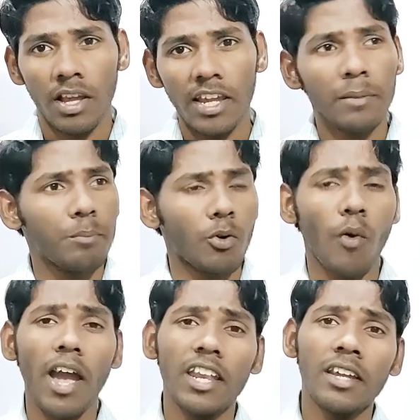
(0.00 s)
in
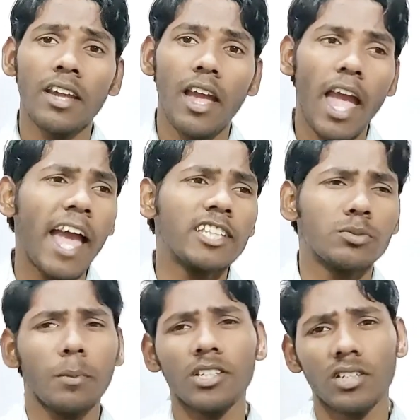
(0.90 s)
providing as
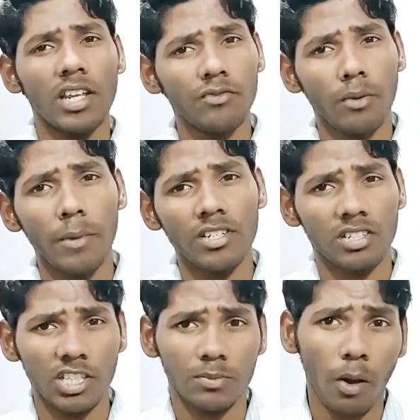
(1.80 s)
much
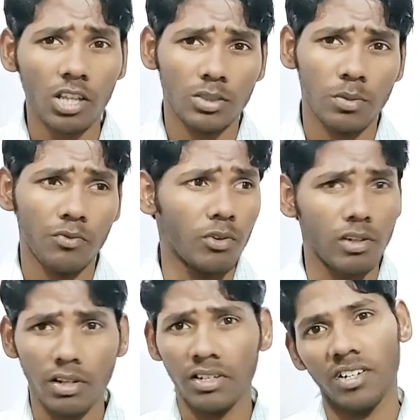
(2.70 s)
information as possible for
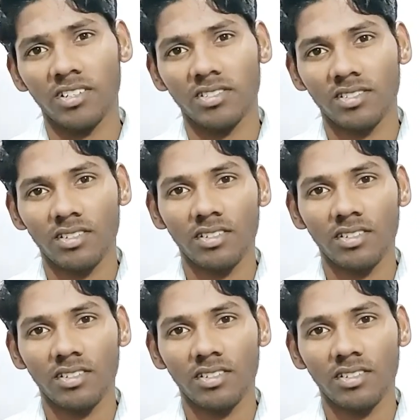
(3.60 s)
learners.